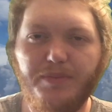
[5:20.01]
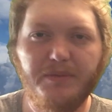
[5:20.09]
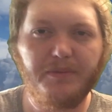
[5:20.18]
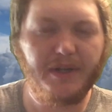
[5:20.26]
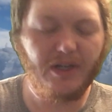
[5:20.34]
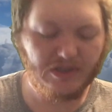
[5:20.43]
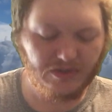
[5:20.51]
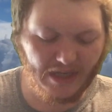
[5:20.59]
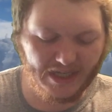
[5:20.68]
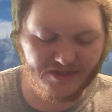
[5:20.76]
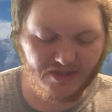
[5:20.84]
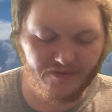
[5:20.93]
but we also
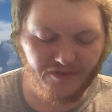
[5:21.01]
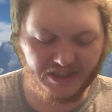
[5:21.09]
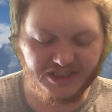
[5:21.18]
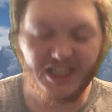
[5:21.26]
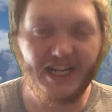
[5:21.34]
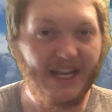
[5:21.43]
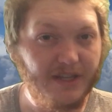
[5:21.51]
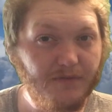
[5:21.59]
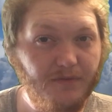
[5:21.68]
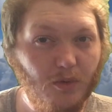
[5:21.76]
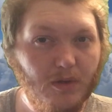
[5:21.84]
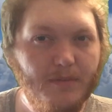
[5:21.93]
had stuff like
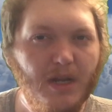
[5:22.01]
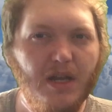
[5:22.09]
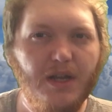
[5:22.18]
Gigantiform.